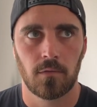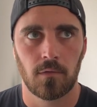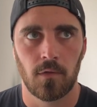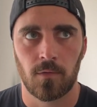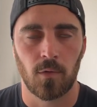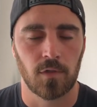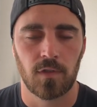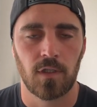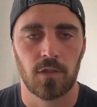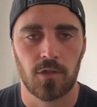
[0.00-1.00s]
of course, he
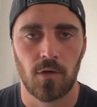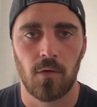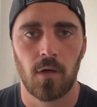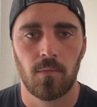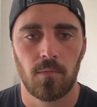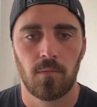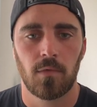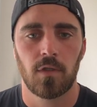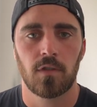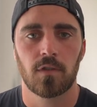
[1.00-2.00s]
didn't show up.
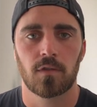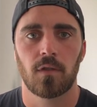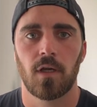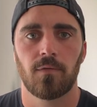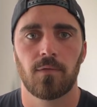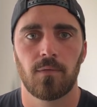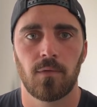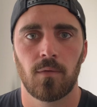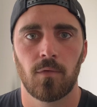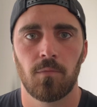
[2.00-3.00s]
He just left
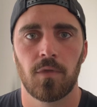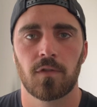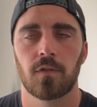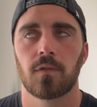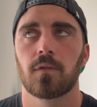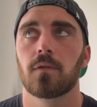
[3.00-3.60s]
and went missing.